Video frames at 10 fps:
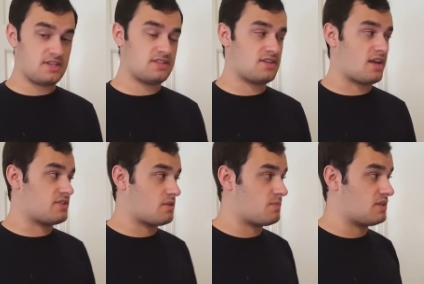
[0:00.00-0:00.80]
It's not
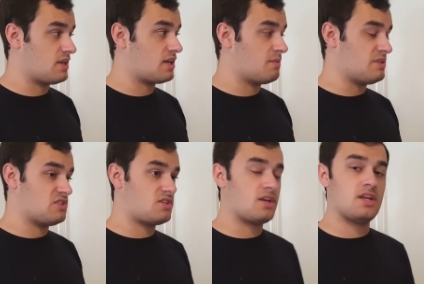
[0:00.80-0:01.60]
something that can be
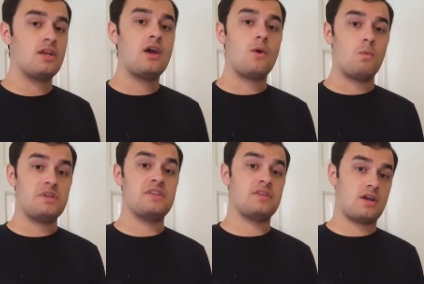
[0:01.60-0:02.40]
studied
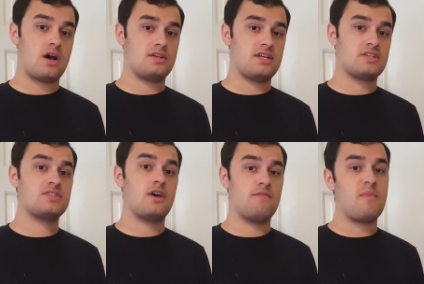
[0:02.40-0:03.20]
within the context
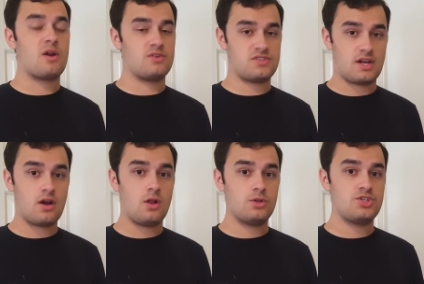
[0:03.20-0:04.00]
of modern
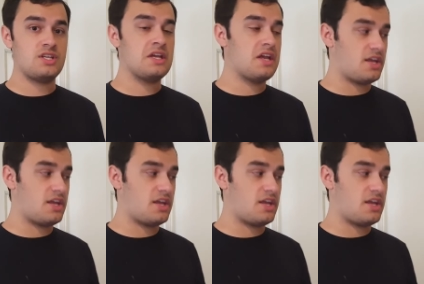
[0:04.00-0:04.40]
psychology